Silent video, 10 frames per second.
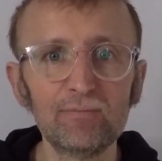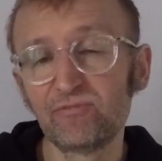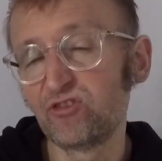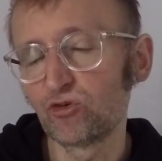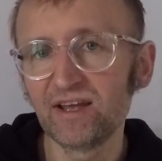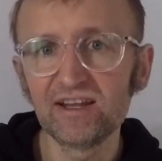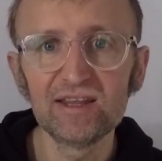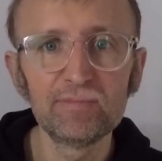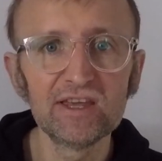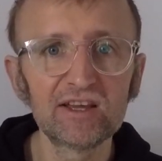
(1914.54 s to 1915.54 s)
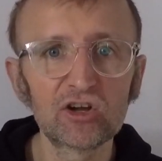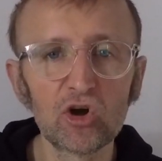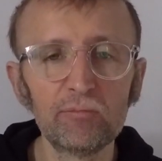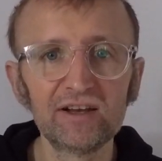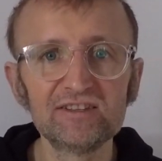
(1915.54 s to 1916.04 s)
for many big
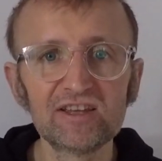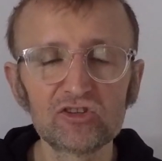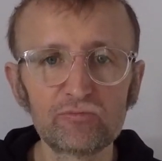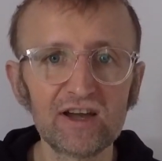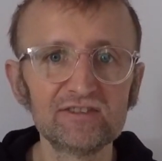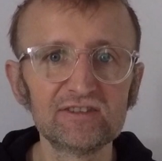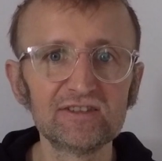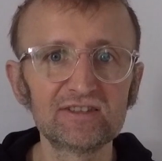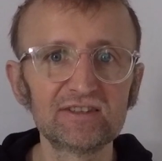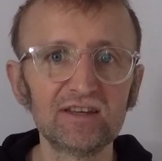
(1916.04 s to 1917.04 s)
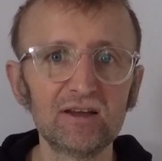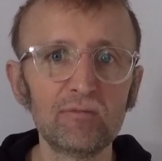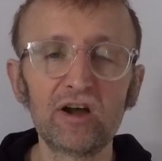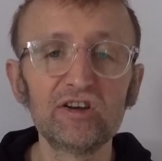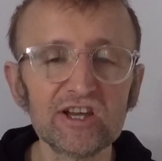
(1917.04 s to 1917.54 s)
companies, enterprises,
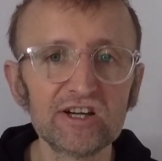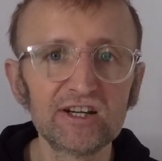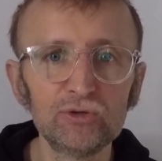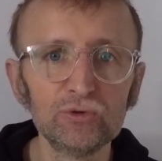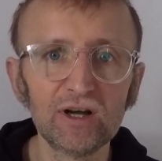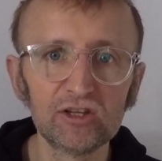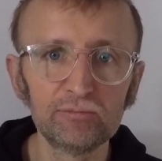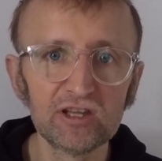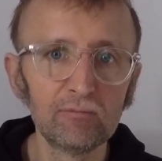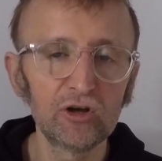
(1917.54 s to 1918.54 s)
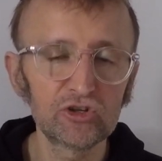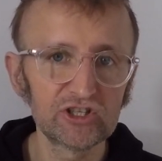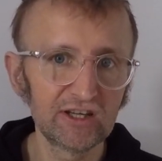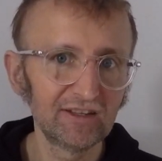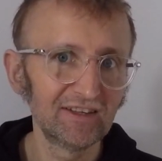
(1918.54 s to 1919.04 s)
barrier to adopting
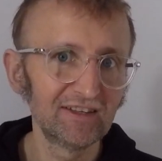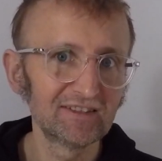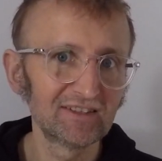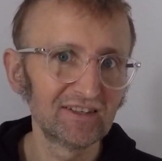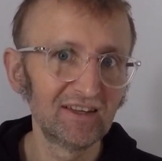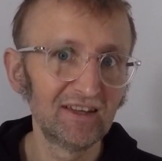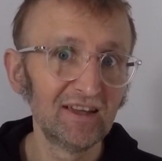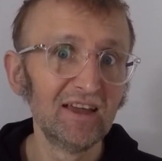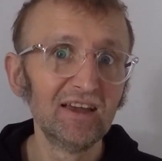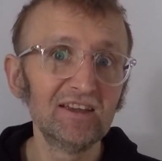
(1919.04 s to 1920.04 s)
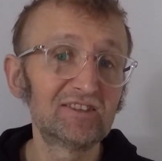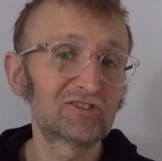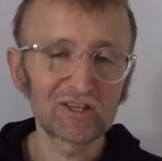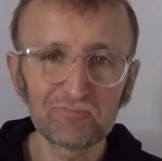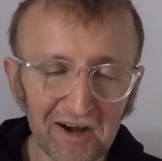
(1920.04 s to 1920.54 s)
blockchain is its
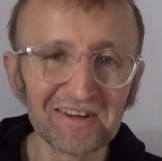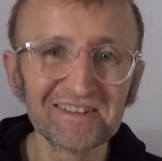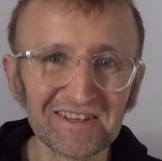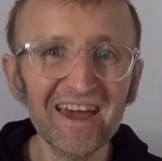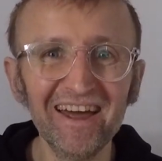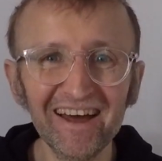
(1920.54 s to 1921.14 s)
transparency.